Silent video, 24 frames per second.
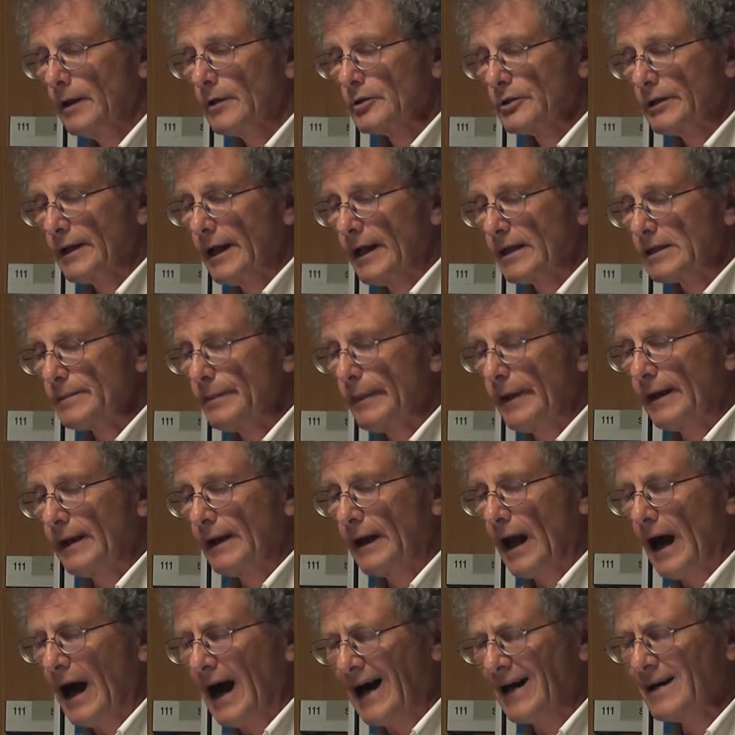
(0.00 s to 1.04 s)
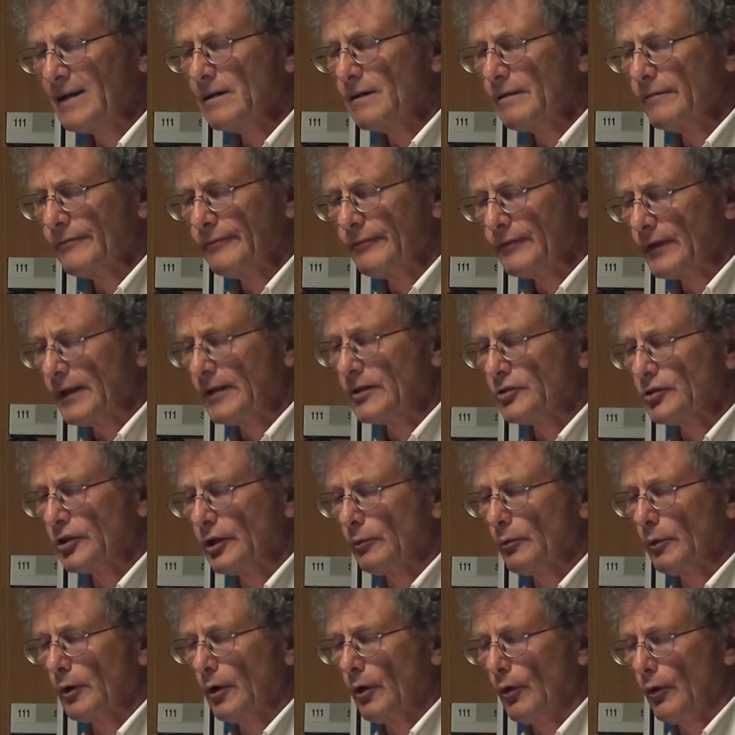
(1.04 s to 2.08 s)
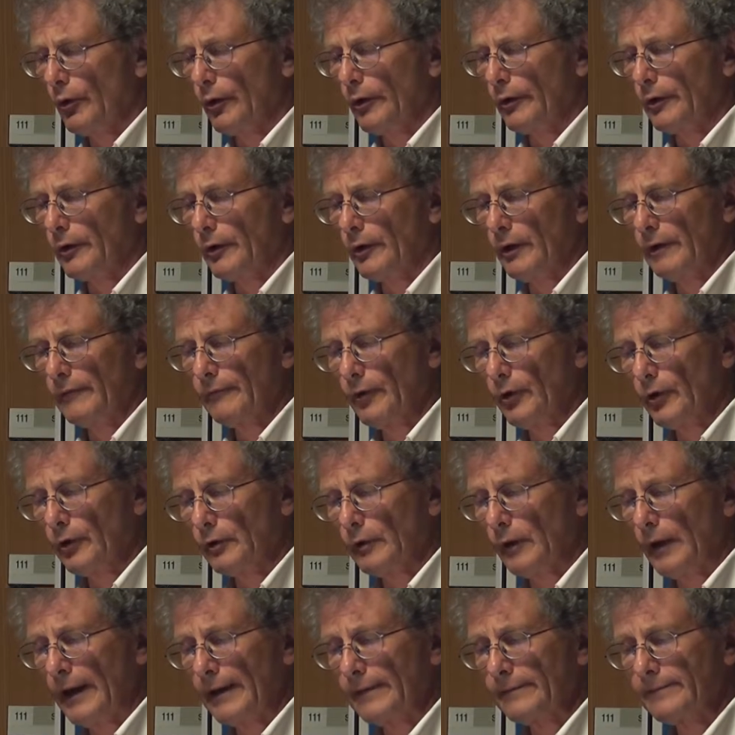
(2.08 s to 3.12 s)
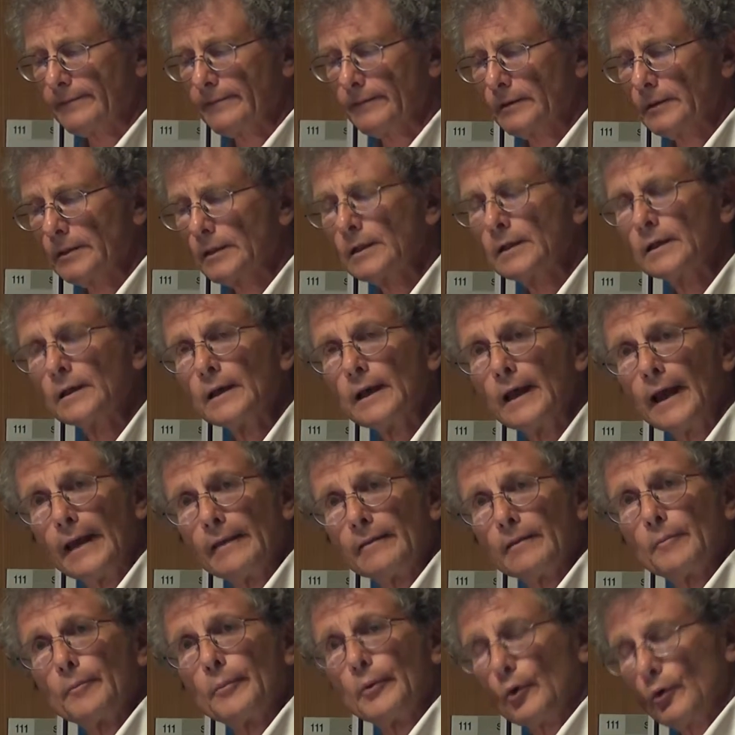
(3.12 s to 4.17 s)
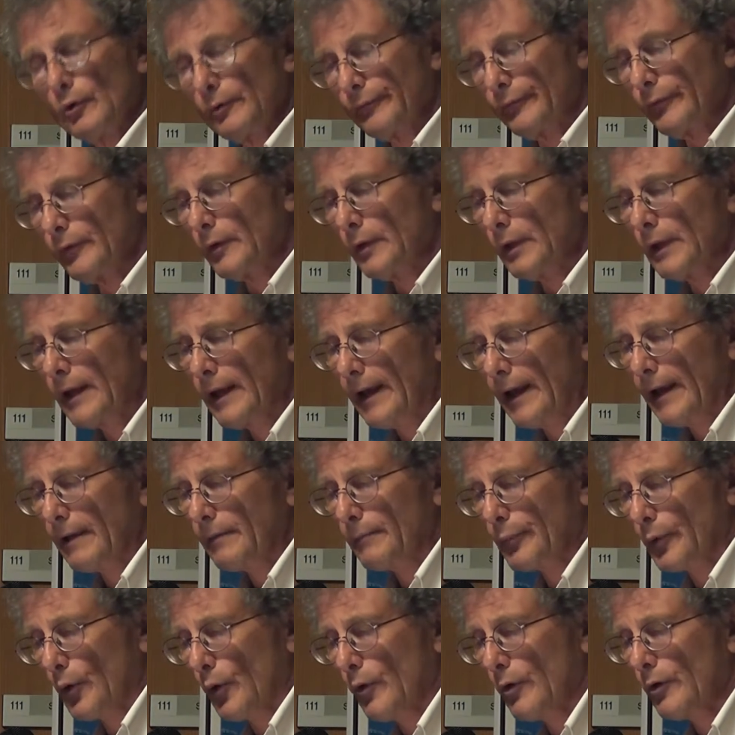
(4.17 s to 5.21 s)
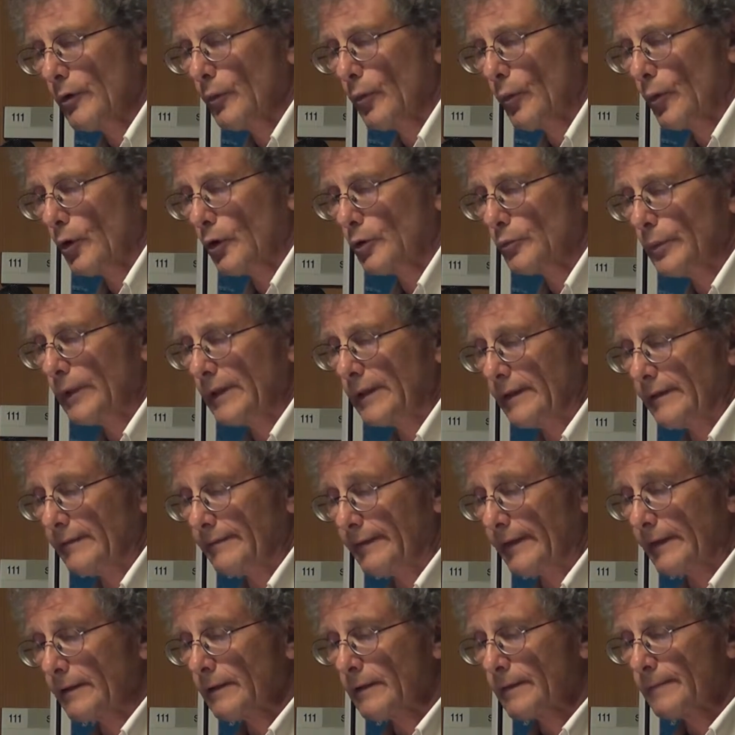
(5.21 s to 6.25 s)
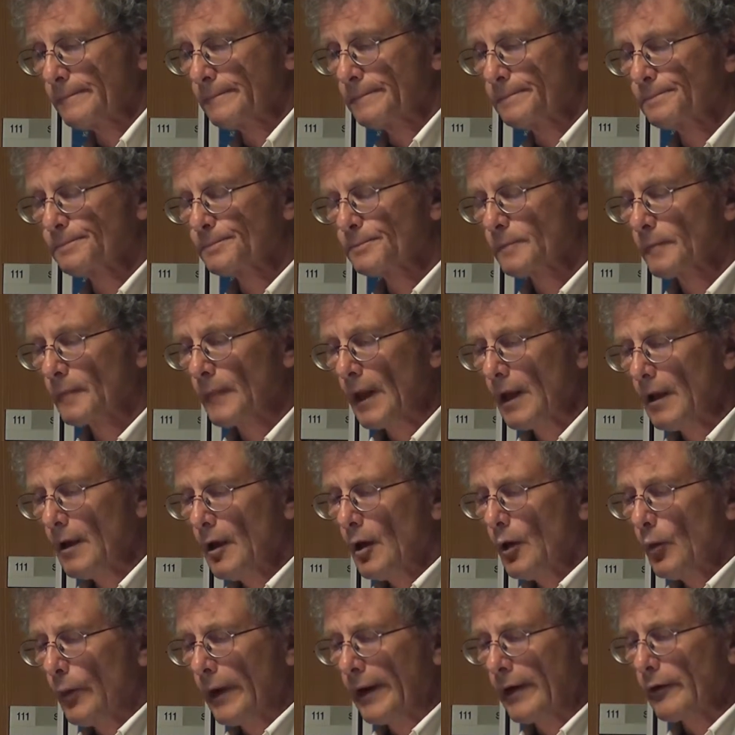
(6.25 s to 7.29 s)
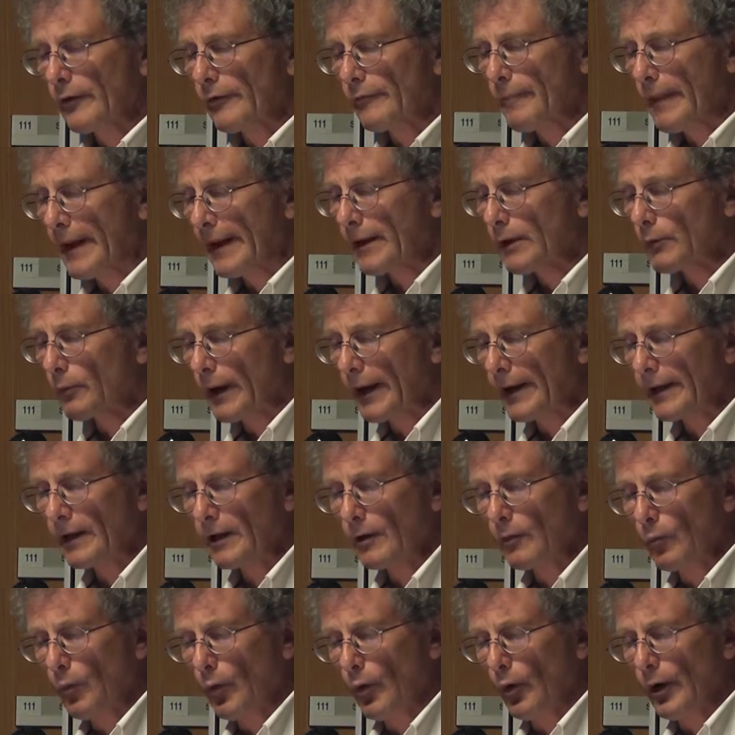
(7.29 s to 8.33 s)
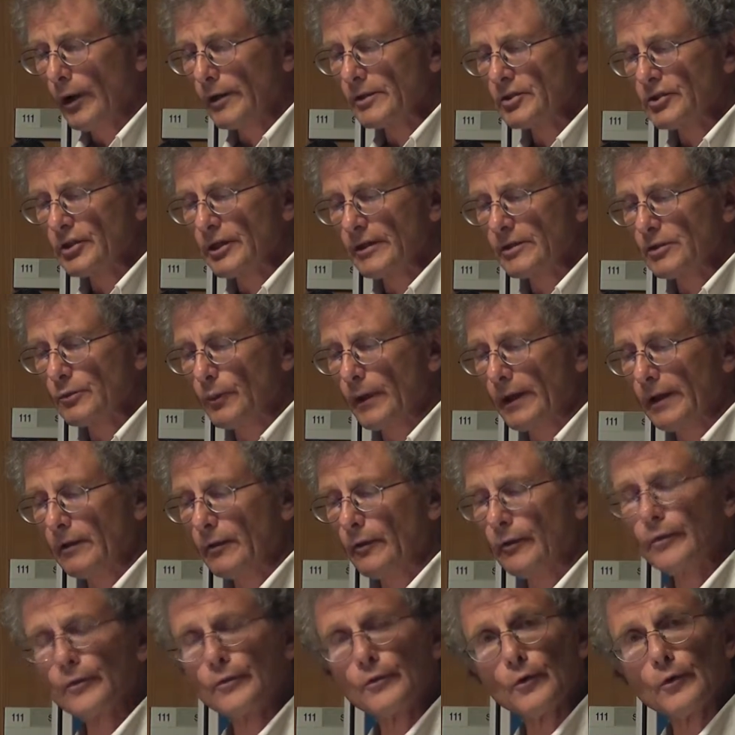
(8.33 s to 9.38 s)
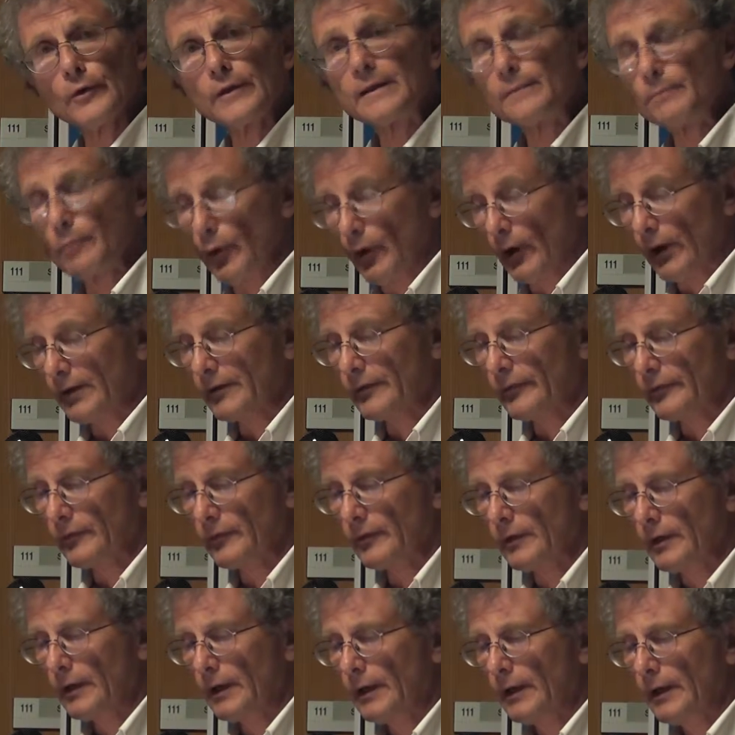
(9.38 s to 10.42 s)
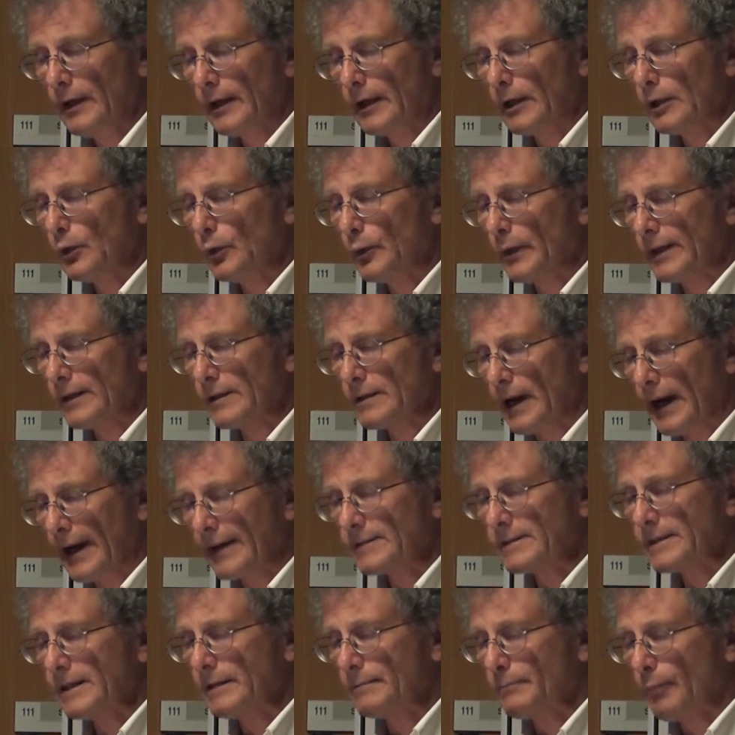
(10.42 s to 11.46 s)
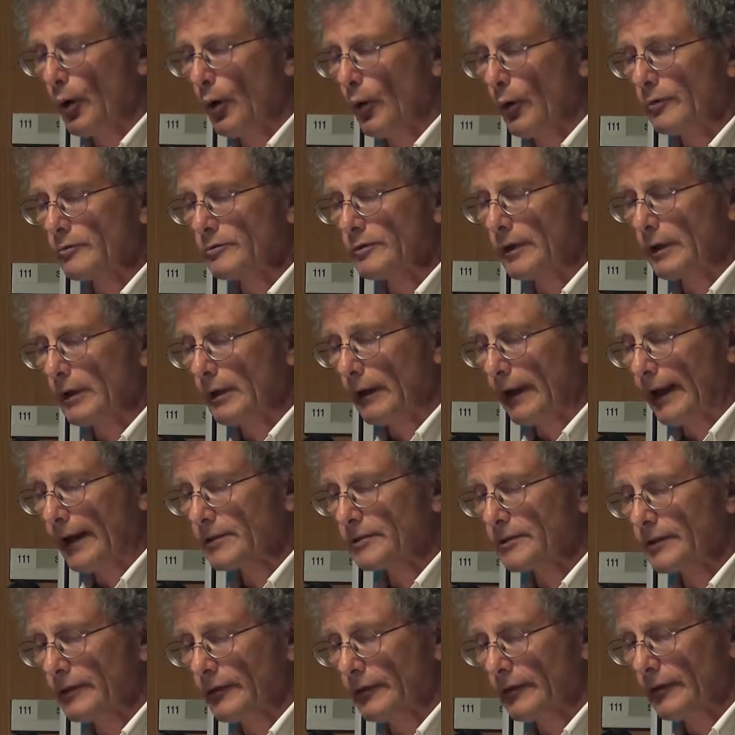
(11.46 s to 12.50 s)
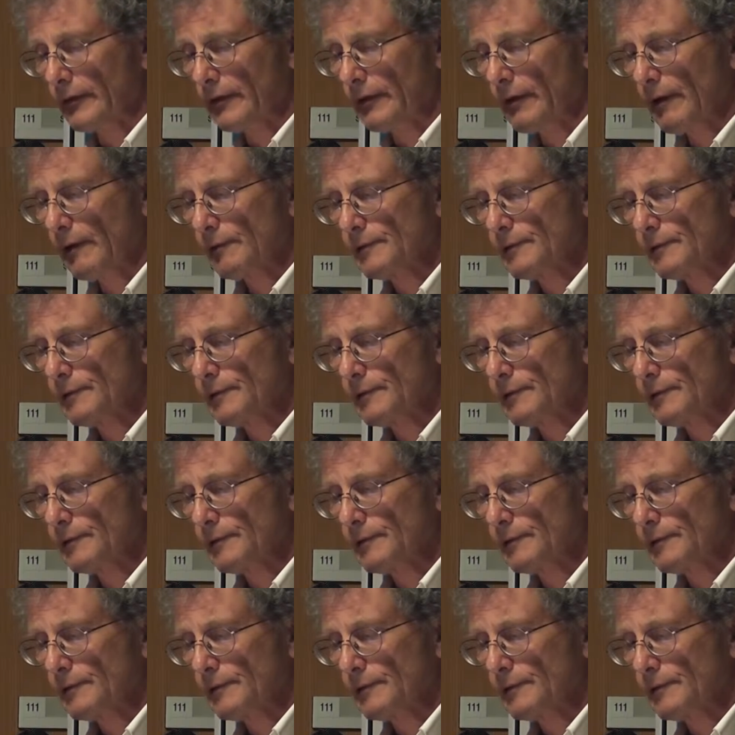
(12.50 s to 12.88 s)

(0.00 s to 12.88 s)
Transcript: she has been an unflinching recorder of her life and the beautiful and broken world we live in. Winner of many writing awards, she has written 30 books, including 19 poetry collections.